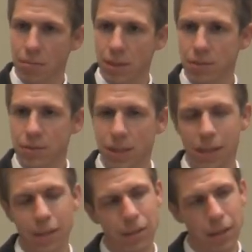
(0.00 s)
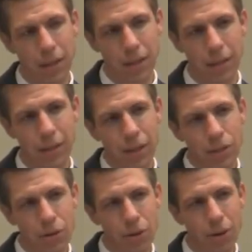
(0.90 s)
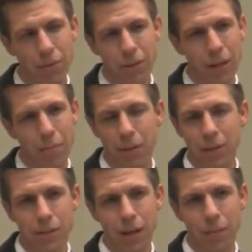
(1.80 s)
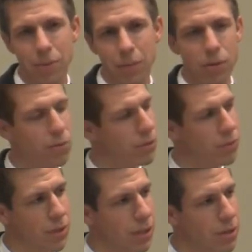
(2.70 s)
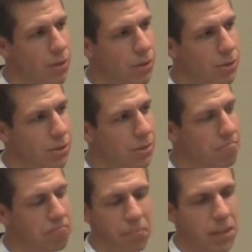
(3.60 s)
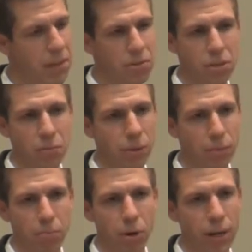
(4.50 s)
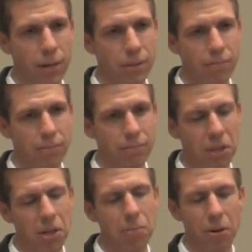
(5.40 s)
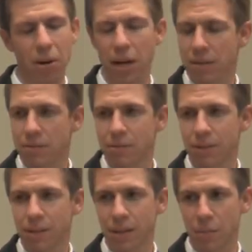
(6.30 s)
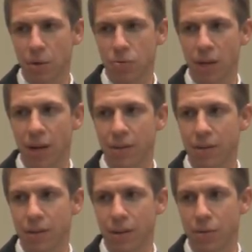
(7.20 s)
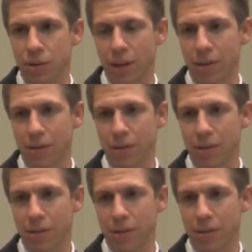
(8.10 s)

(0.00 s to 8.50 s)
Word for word: Because of think, thinking, you know, I've looked at it a million times. I've been doing this for 10 years, never seen one break. It'll be all right. And goes on and goes on.